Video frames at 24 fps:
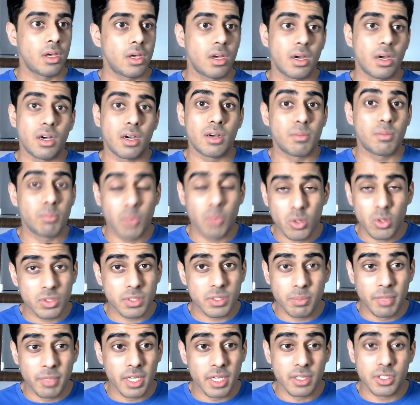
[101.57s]
Most
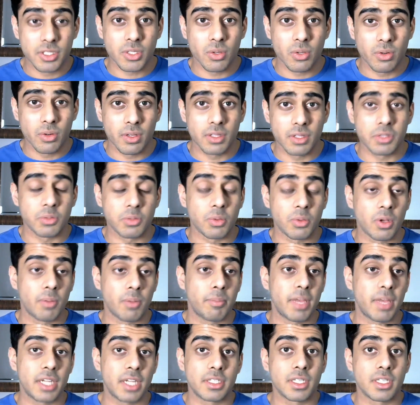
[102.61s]
big shonens will
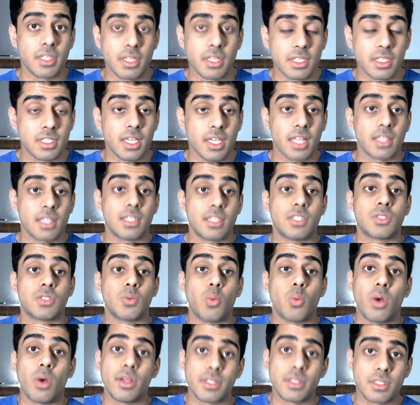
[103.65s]
mention this at least
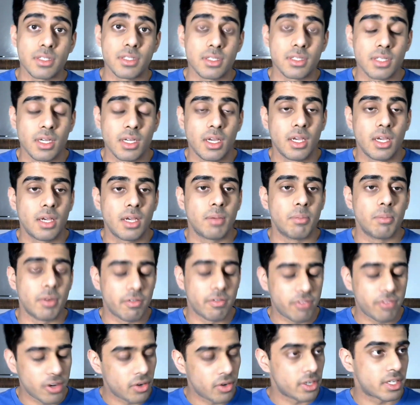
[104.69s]
once, but
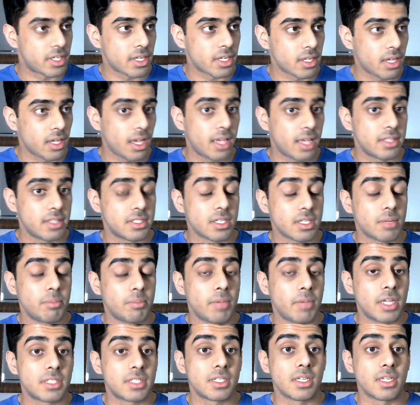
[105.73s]
Fairy Tail ends up
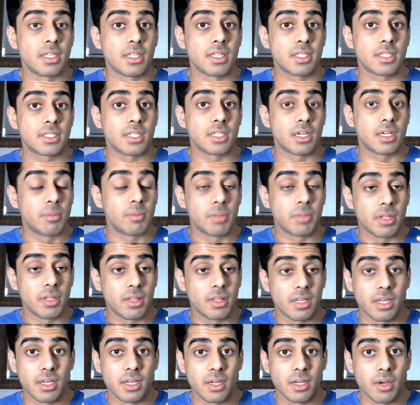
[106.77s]
mentioning this a
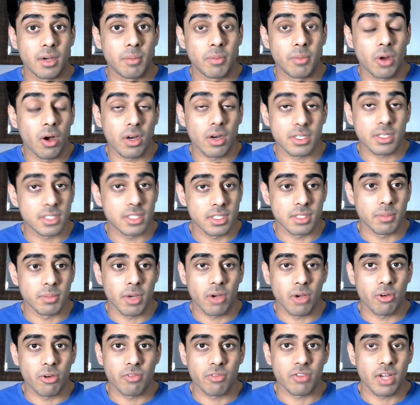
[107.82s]
completely obnoxious amount
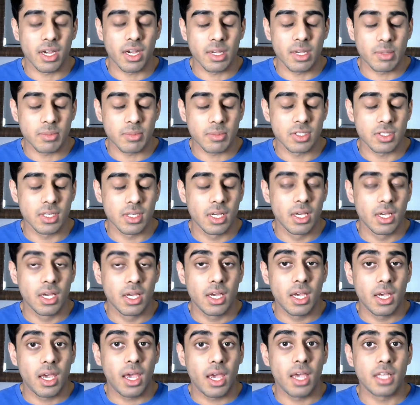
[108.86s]
of times.
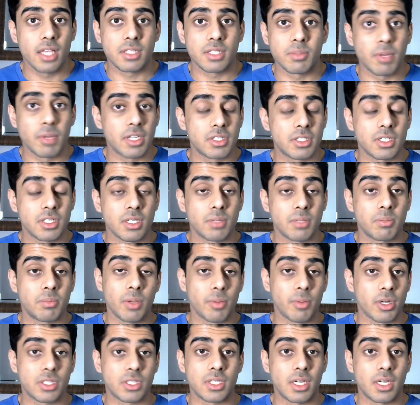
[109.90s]
It's mentioned
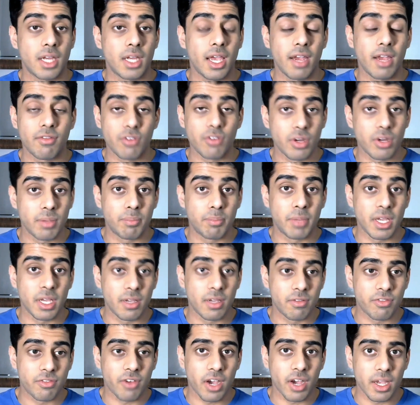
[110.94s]
in every big
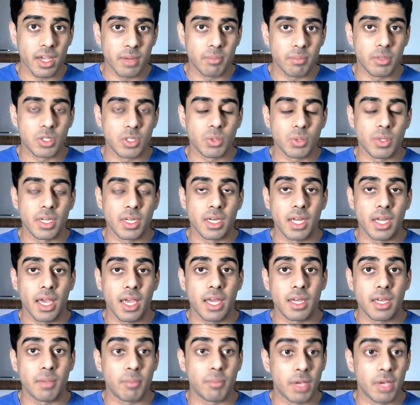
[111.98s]
fight between any
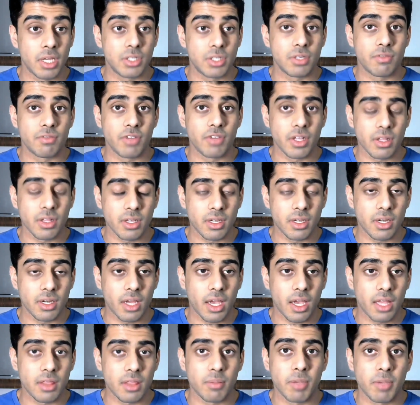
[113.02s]
major villain and the
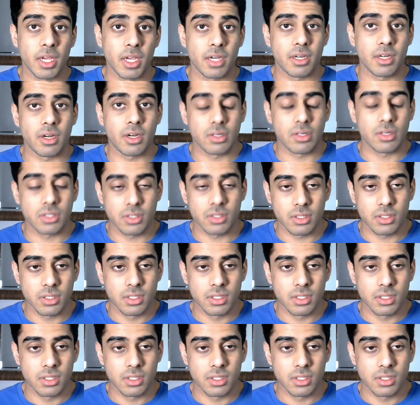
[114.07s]
main characters,